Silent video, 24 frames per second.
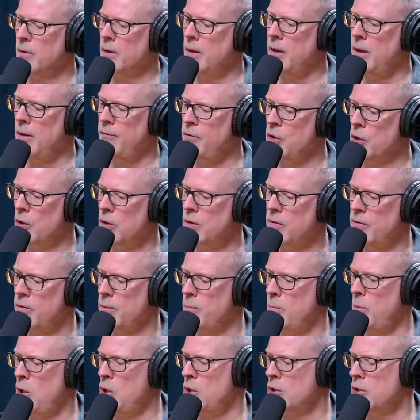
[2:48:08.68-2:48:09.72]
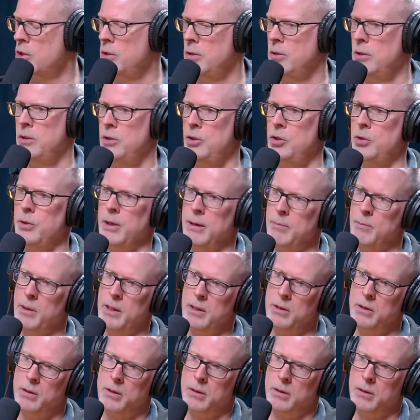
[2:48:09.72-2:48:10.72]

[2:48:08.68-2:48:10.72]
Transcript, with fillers: Have you heard of the MERT treatment?